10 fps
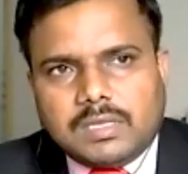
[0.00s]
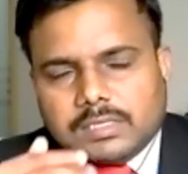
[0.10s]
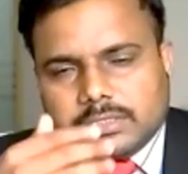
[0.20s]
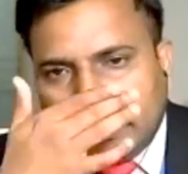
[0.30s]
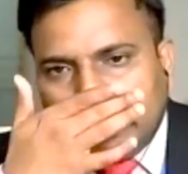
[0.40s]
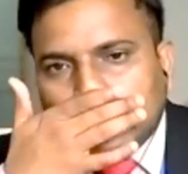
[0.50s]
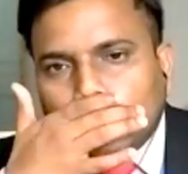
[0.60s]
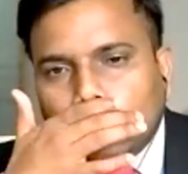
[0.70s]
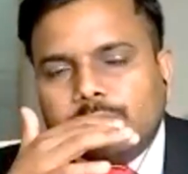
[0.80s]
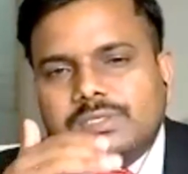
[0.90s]
sent to
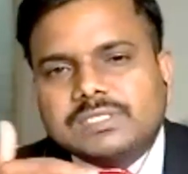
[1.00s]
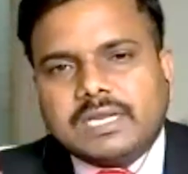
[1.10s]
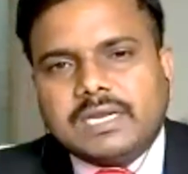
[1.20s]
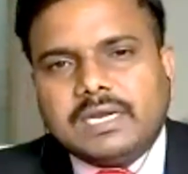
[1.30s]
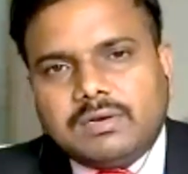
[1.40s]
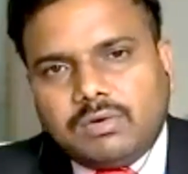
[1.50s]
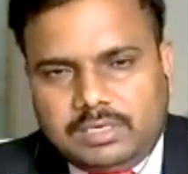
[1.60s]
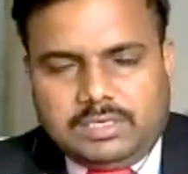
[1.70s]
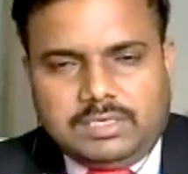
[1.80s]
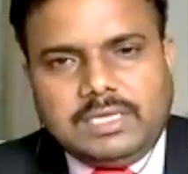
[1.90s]
second year or
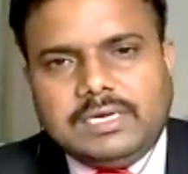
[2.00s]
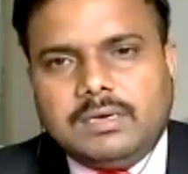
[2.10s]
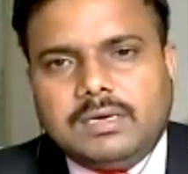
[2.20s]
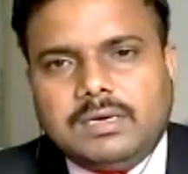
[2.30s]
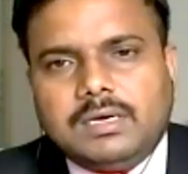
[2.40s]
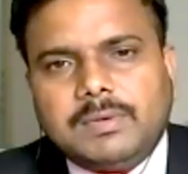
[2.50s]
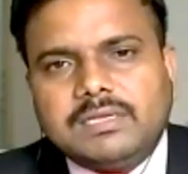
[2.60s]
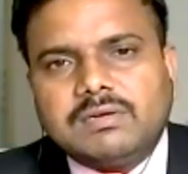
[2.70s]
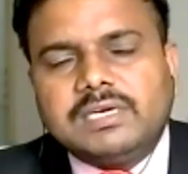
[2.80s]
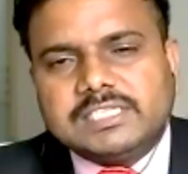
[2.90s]
their particular
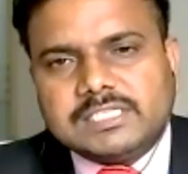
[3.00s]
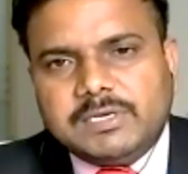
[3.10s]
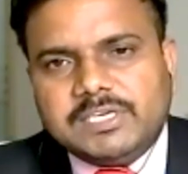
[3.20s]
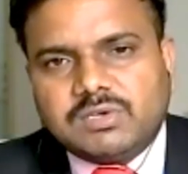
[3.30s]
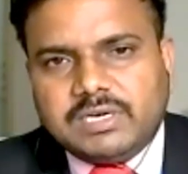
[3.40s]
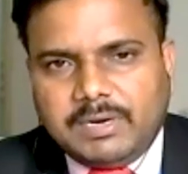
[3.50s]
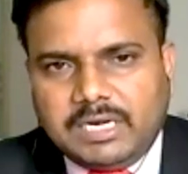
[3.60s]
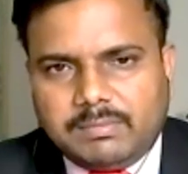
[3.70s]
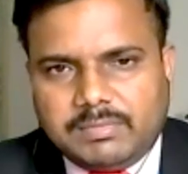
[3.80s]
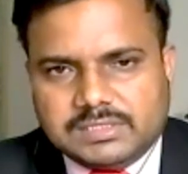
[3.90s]
disciplines or
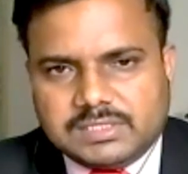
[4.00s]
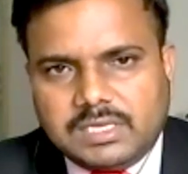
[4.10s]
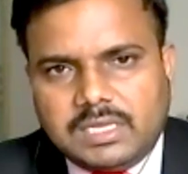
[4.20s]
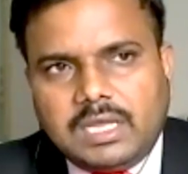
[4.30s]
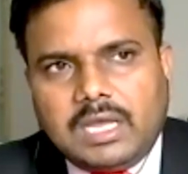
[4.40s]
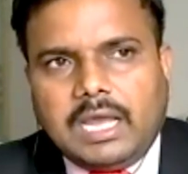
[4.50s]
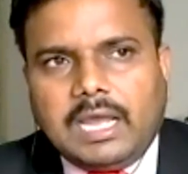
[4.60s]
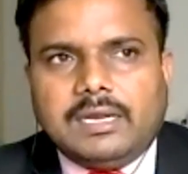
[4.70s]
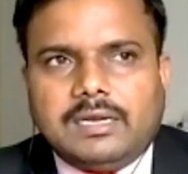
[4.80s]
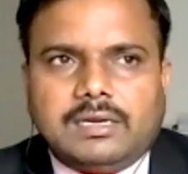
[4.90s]
departments.
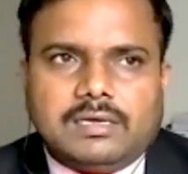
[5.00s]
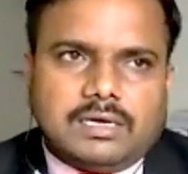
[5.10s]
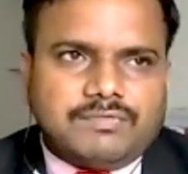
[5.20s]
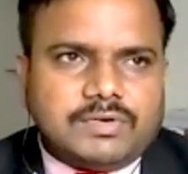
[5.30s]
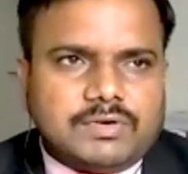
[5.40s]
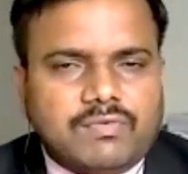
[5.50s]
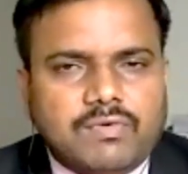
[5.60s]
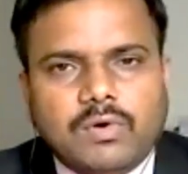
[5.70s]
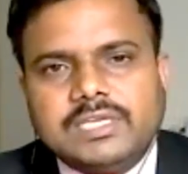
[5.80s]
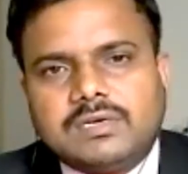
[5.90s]
And after 4
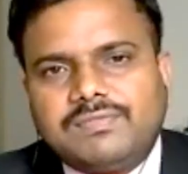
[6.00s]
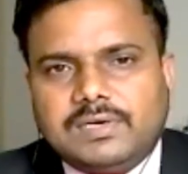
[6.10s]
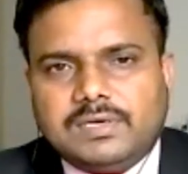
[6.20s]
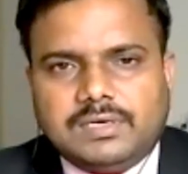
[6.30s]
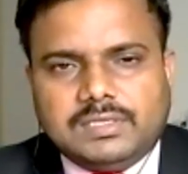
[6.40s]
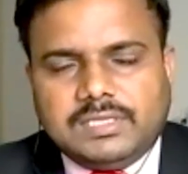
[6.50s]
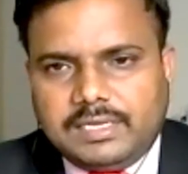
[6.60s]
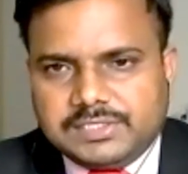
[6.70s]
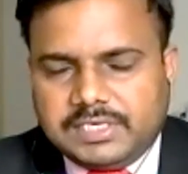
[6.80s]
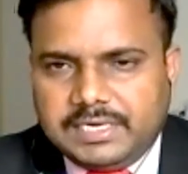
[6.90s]
years of their
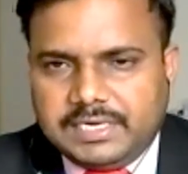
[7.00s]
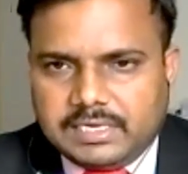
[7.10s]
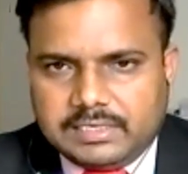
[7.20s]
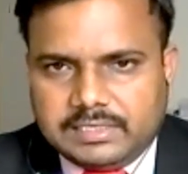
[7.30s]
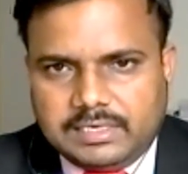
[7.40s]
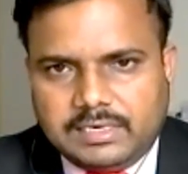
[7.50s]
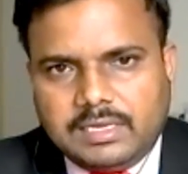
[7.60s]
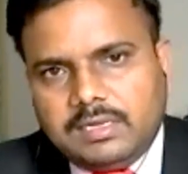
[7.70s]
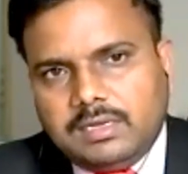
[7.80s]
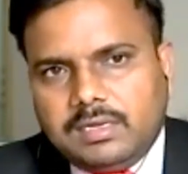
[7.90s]
engineering career,
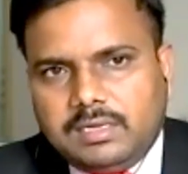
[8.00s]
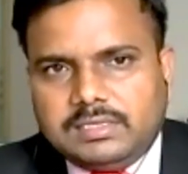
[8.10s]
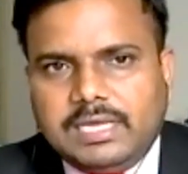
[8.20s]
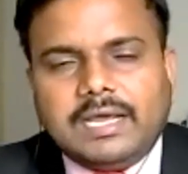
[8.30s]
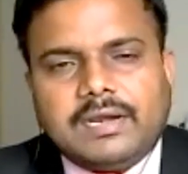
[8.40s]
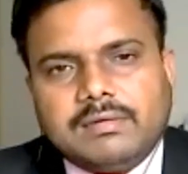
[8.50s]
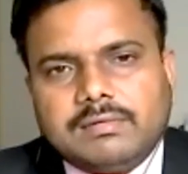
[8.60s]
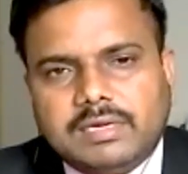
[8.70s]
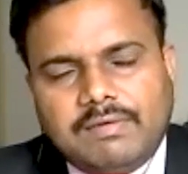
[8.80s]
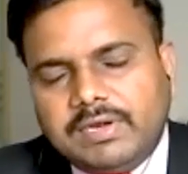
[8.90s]
they are
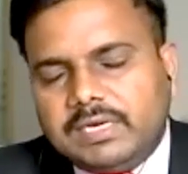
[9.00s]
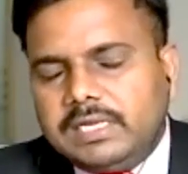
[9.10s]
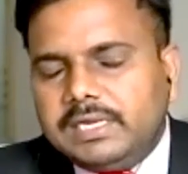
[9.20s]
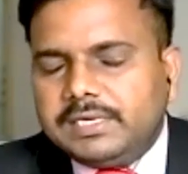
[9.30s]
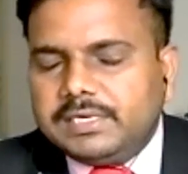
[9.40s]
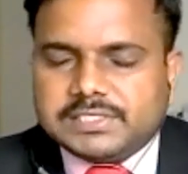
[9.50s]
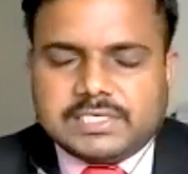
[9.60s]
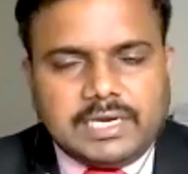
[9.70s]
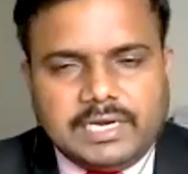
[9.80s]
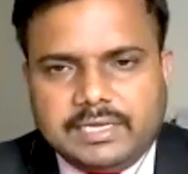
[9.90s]
definitely industry
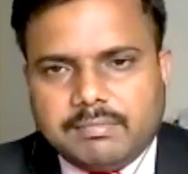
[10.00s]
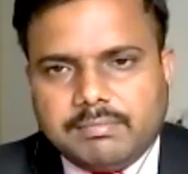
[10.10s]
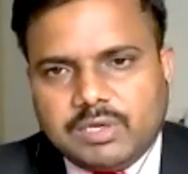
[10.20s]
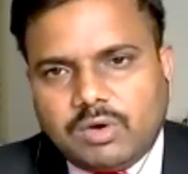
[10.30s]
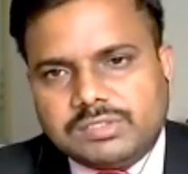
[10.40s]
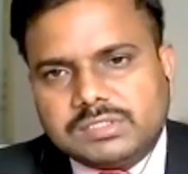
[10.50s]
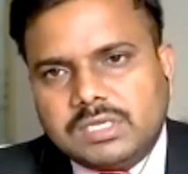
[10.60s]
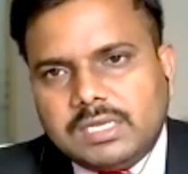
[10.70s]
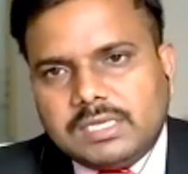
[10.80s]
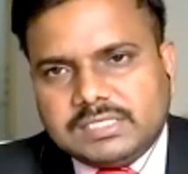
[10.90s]
ready. Because
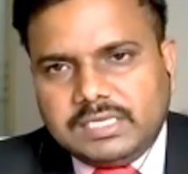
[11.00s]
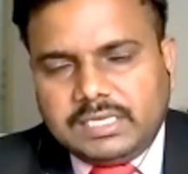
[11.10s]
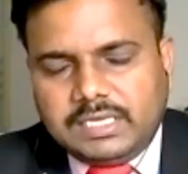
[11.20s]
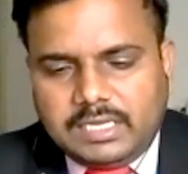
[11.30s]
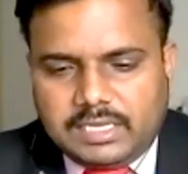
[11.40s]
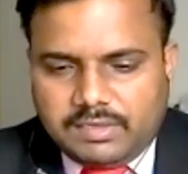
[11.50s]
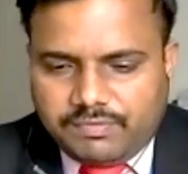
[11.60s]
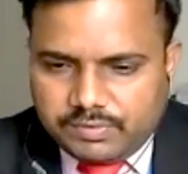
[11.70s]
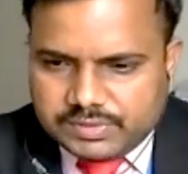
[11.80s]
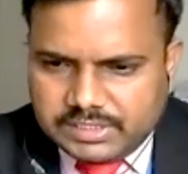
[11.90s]
see, if
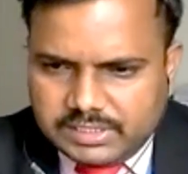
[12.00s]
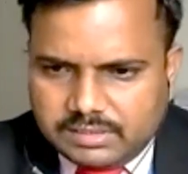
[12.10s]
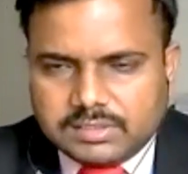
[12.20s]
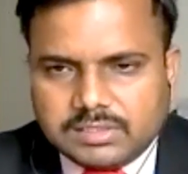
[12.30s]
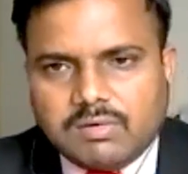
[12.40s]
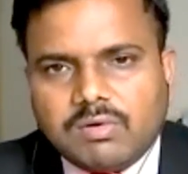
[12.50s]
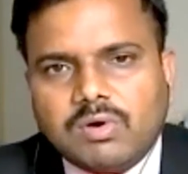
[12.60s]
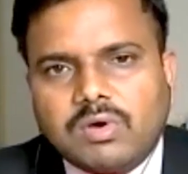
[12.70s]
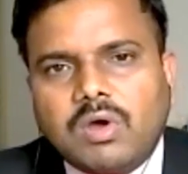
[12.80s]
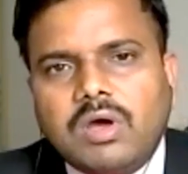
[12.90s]
you see the
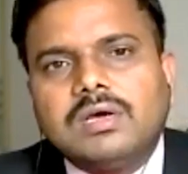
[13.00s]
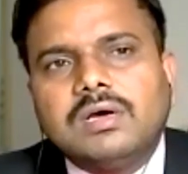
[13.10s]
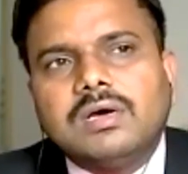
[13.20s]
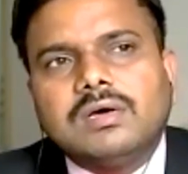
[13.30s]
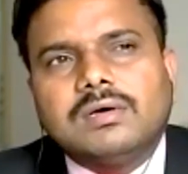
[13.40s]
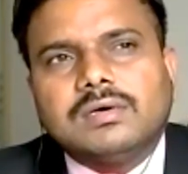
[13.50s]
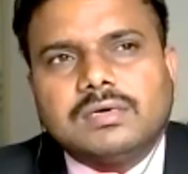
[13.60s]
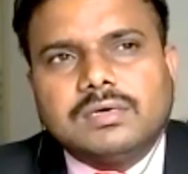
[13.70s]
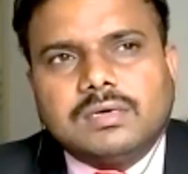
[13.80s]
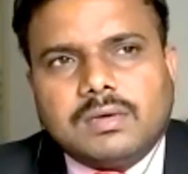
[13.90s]
overall
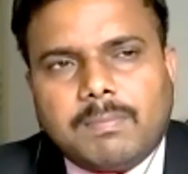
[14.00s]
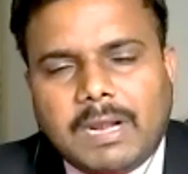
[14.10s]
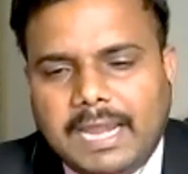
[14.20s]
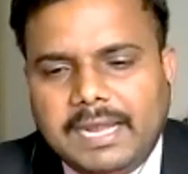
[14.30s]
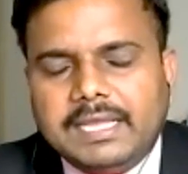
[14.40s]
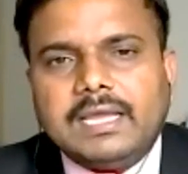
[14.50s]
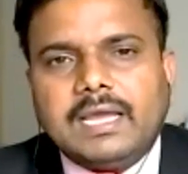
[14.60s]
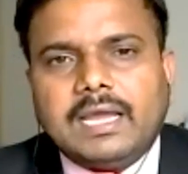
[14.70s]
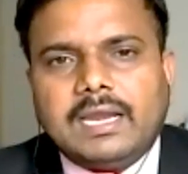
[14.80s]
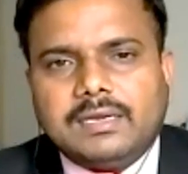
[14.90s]
planning
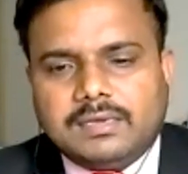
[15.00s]
and